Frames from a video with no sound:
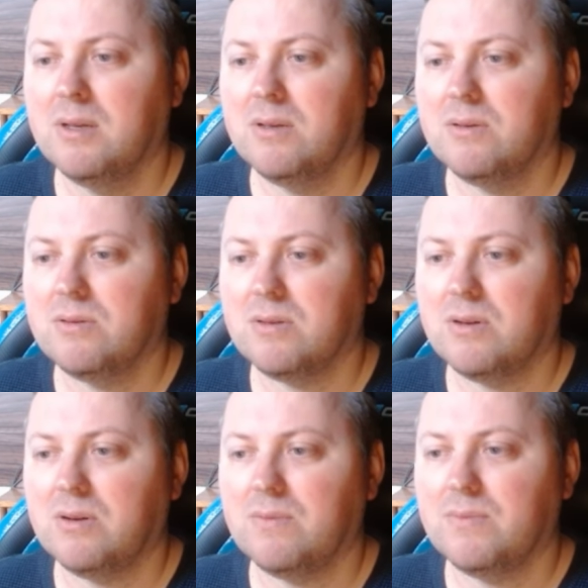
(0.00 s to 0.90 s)

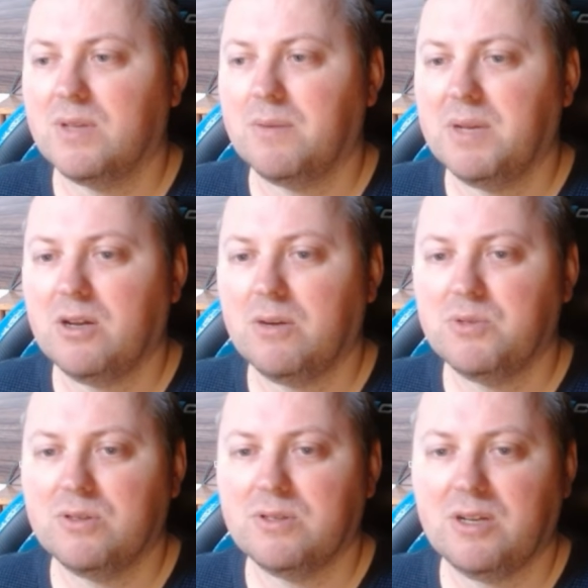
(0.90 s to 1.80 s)
So yeah, many
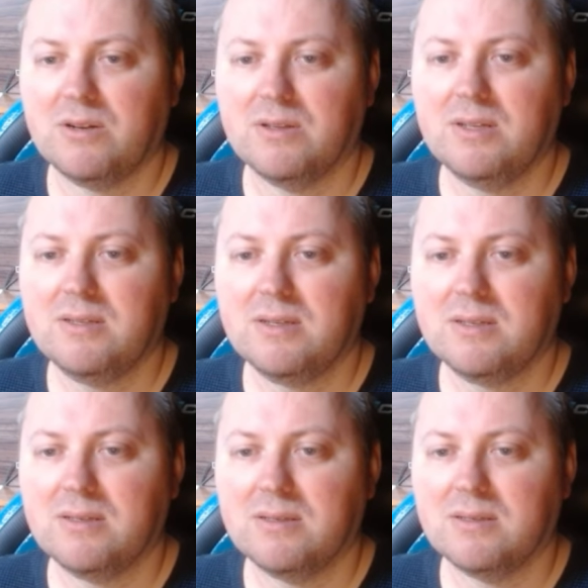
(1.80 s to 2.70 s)
options here.
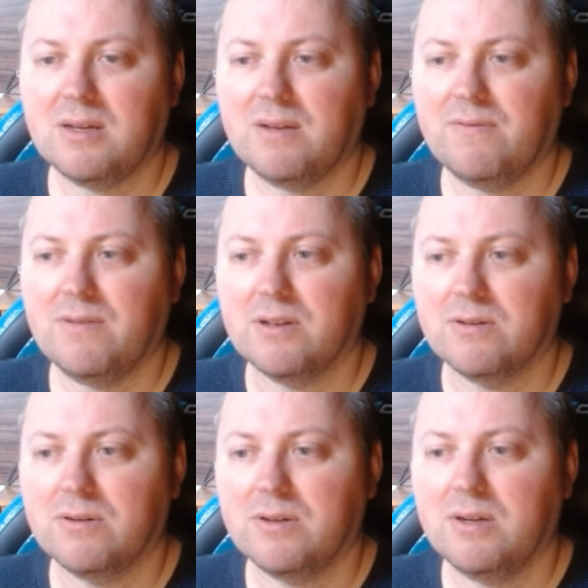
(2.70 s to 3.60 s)
D6, it's kind of
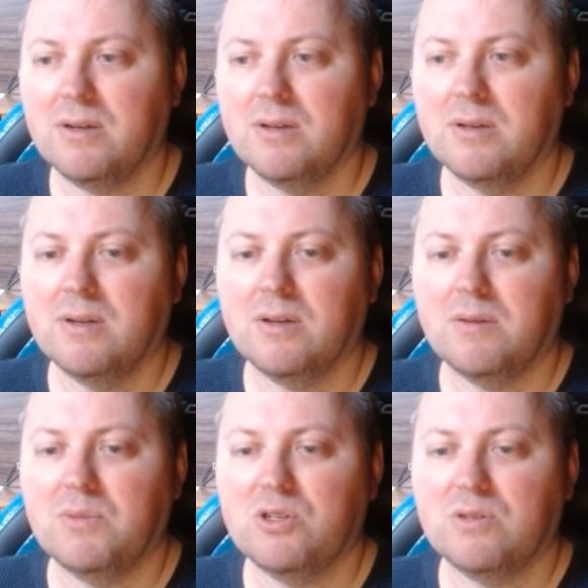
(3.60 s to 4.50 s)
Philidor, yeah.
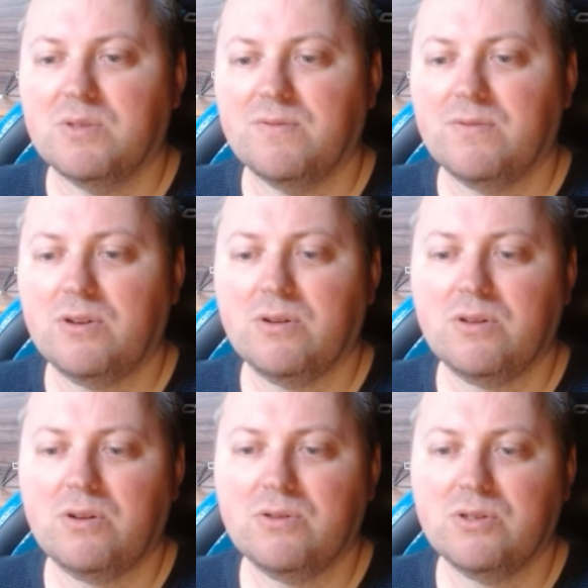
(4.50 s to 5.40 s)
Bishop C4, you could
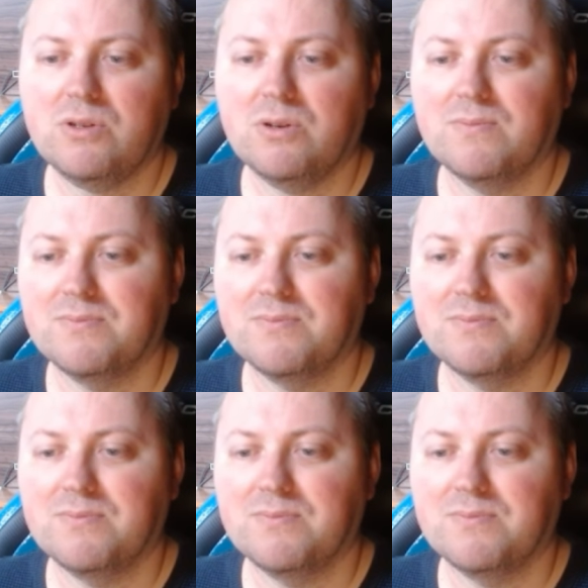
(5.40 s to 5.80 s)
also